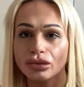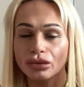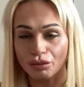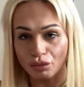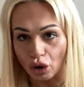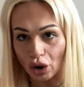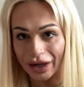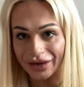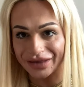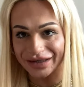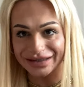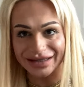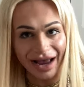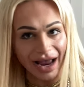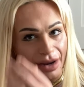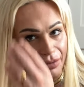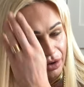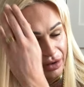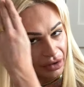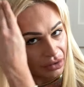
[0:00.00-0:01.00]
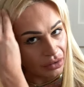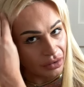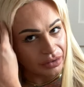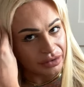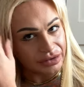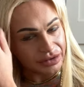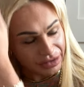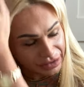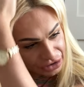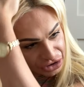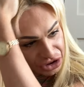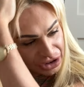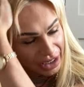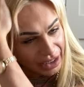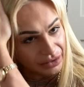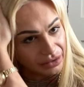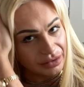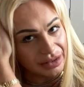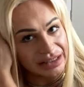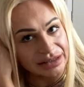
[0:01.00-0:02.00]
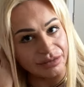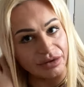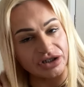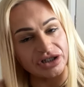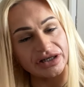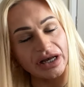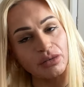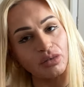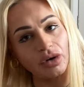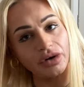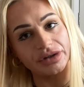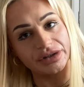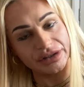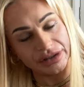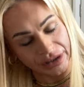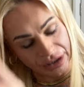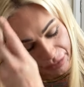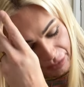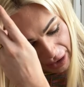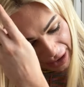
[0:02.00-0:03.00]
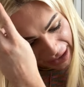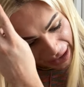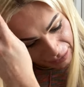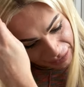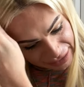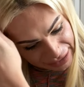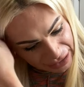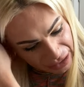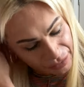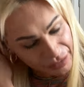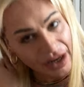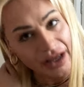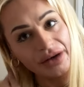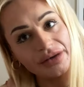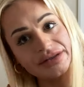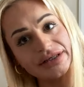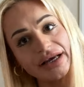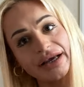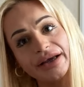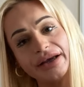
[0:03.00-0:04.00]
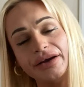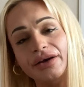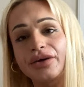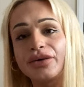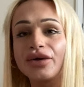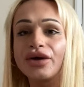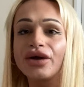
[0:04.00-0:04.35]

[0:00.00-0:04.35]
put in the time to this channel as much as I want to, but I am still uploading.